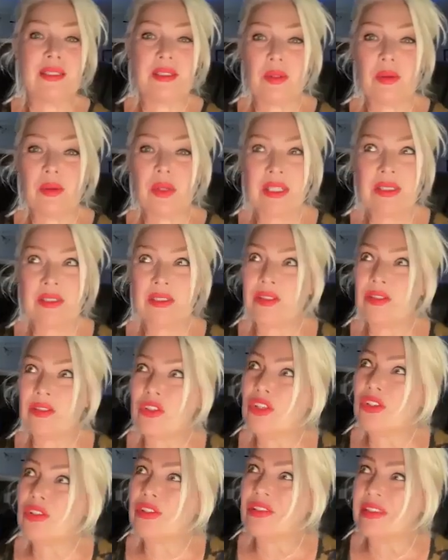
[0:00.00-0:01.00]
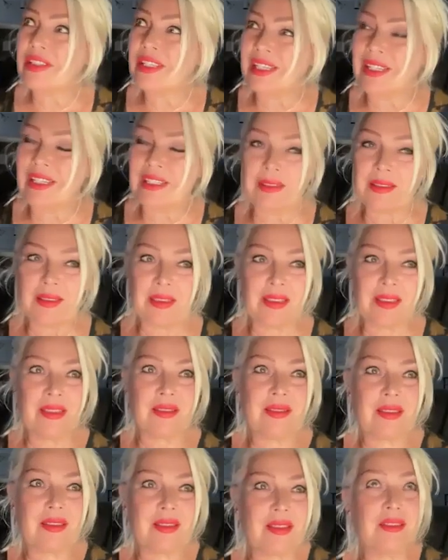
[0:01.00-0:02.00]
it's a huge thing. It's
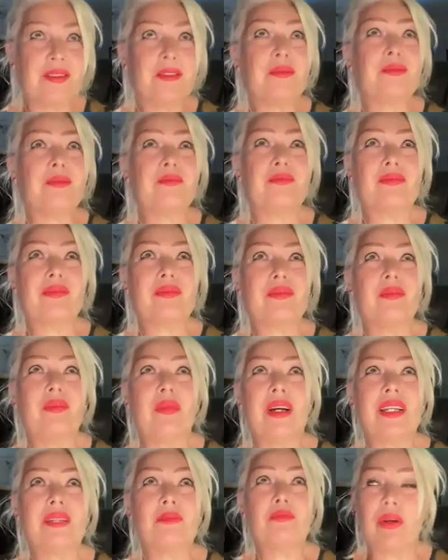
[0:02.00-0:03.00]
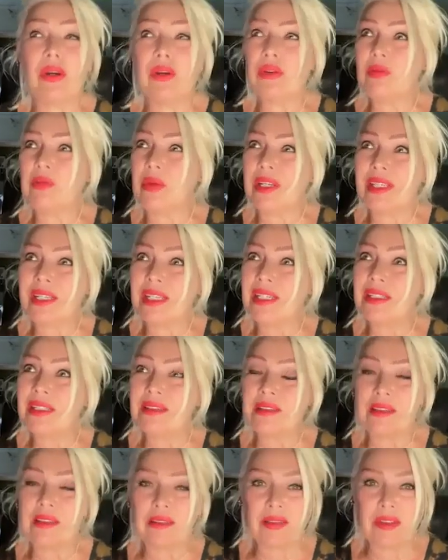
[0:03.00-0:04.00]
my both my
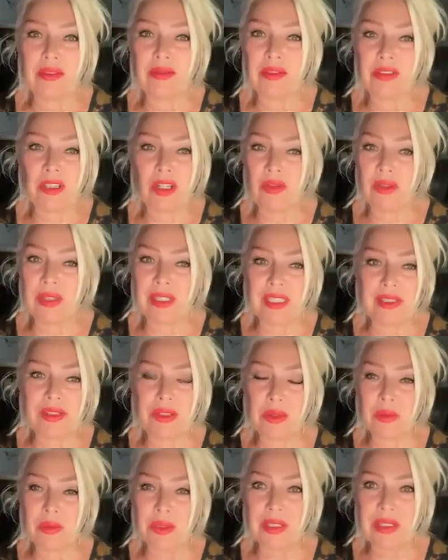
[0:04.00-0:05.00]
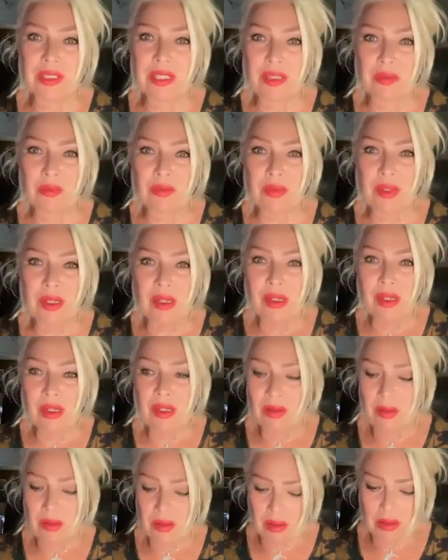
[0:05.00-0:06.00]
kids are totally into music.
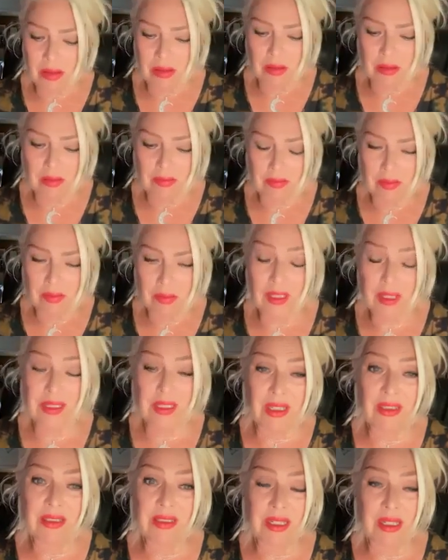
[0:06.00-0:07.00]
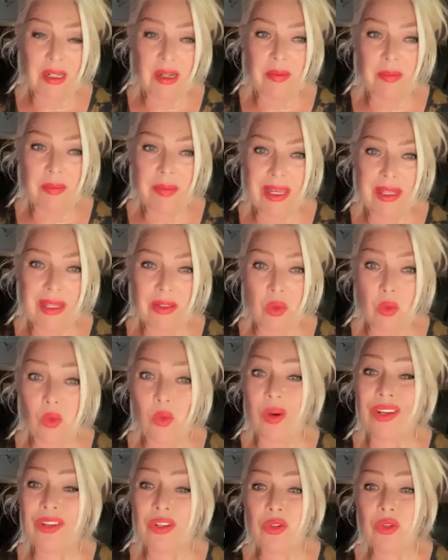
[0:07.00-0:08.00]
My son's in a band called
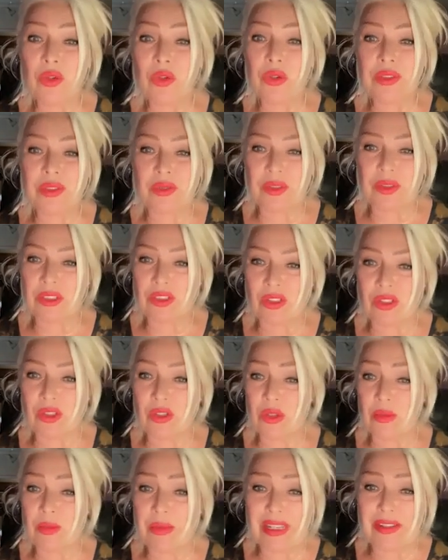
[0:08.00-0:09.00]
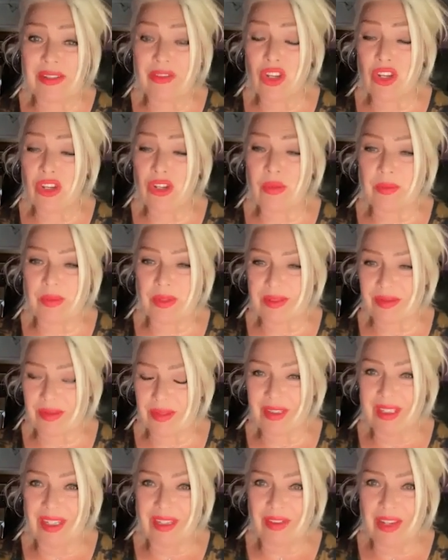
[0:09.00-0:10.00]
Wonder Horse, which who you may have heard, but
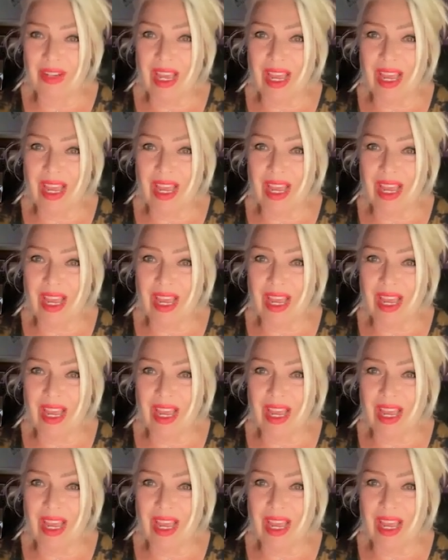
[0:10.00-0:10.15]
if you